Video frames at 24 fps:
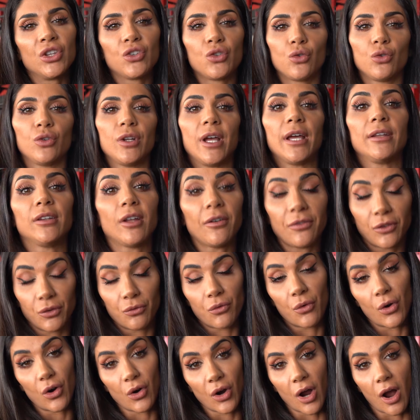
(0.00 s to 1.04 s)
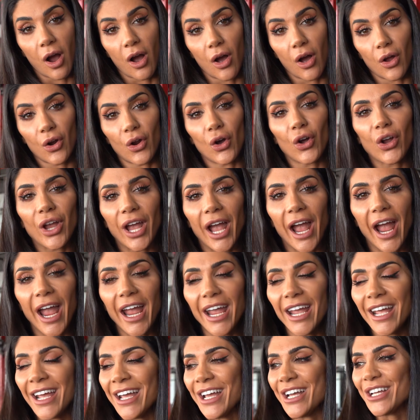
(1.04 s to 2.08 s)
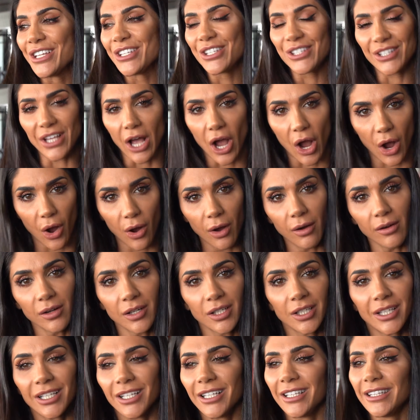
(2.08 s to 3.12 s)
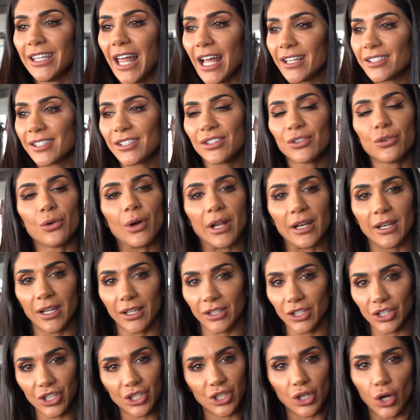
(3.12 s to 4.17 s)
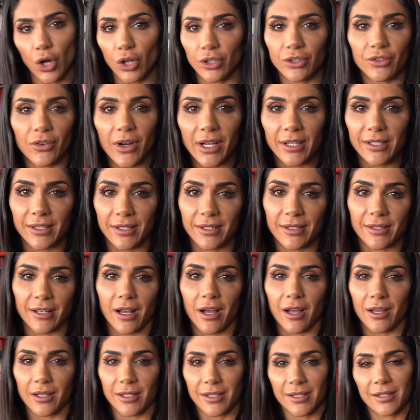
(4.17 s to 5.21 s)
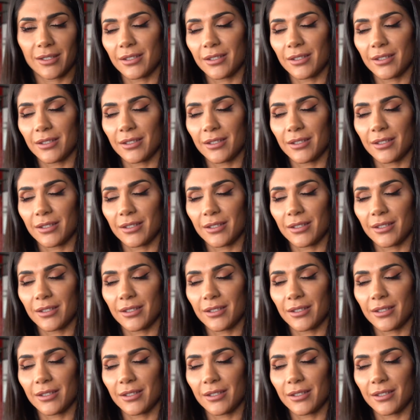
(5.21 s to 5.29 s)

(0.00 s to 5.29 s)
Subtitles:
through the end of the workout, okay? So let's do another shoulder exercise.